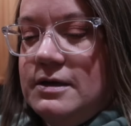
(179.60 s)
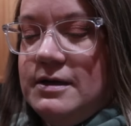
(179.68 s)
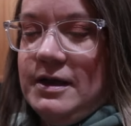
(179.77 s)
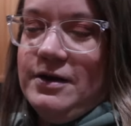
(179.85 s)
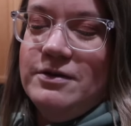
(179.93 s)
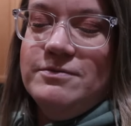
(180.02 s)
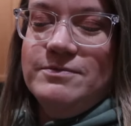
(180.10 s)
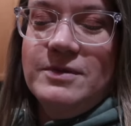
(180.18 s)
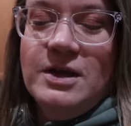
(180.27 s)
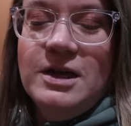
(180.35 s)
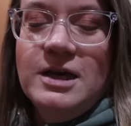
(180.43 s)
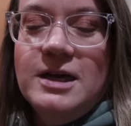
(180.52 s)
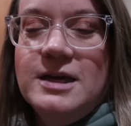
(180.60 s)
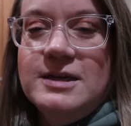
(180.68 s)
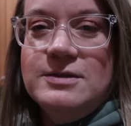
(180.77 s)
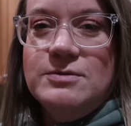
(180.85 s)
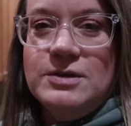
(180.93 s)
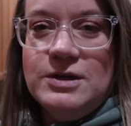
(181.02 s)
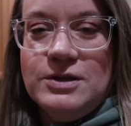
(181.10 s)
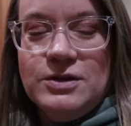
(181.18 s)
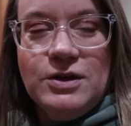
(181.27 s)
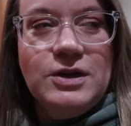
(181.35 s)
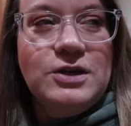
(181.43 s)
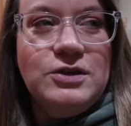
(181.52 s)
I don't know. So
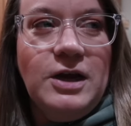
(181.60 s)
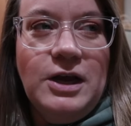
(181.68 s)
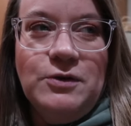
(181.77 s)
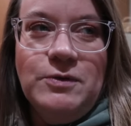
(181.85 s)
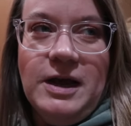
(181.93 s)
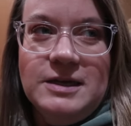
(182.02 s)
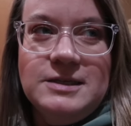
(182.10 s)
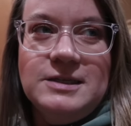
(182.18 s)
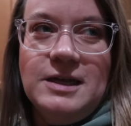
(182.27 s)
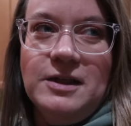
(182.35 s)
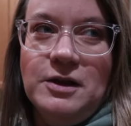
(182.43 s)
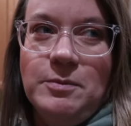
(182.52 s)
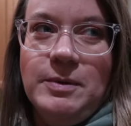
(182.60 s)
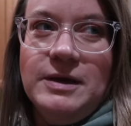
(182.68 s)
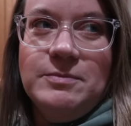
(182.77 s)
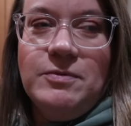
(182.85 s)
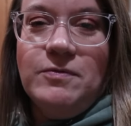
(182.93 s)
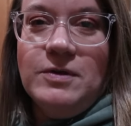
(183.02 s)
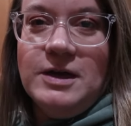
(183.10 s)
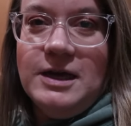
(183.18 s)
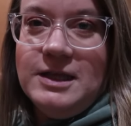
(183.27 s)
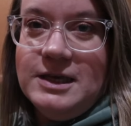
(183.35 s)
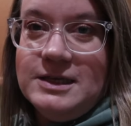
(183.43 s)
I'm gonna try and rest a little bit before Katie